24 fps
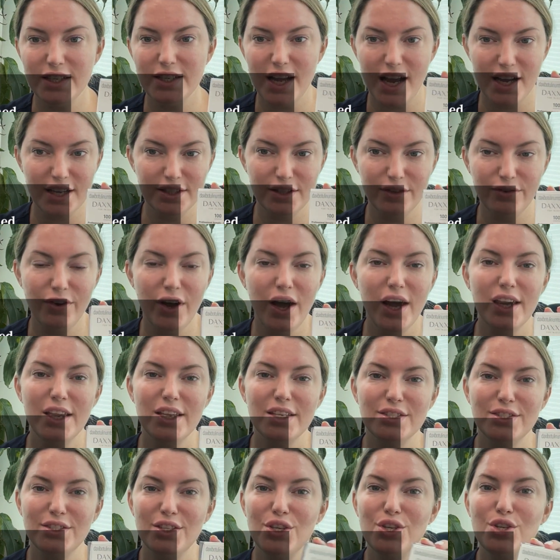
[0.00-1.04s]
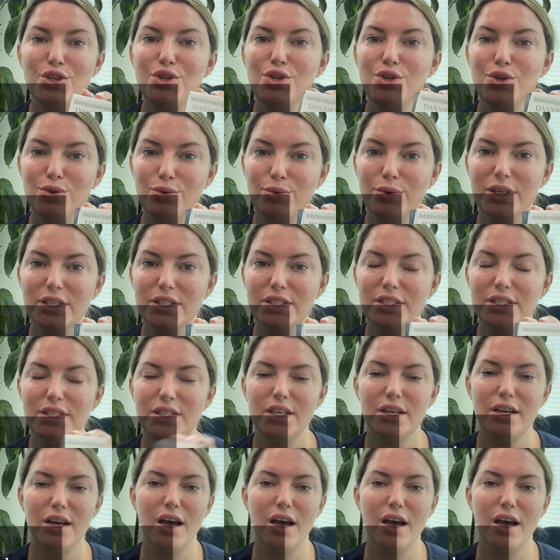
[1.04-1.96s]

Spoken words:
Daxxify is the newest